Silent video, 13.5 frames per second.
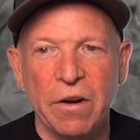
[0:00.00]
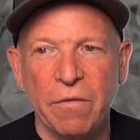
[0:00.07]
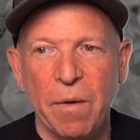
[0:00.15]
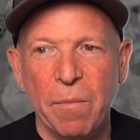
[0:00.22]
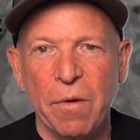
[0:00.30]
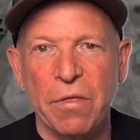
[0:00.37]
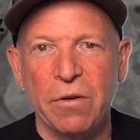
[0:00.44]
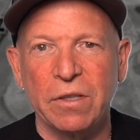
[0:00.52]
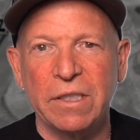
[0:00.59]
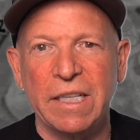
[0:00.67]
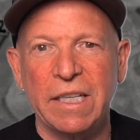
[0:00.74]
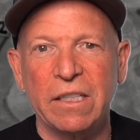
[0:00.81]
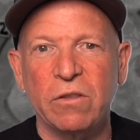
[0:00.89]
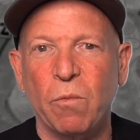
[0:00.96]
November
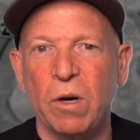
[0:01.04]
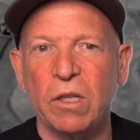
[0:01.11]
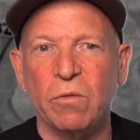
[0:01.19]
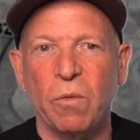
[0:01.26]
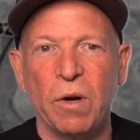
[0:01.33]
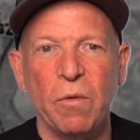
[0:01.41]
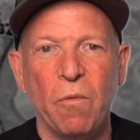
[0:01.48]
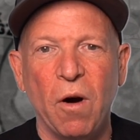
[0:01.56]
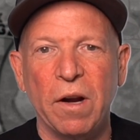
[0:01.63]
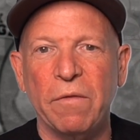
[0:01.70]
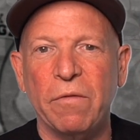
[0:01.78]
13th, 2021.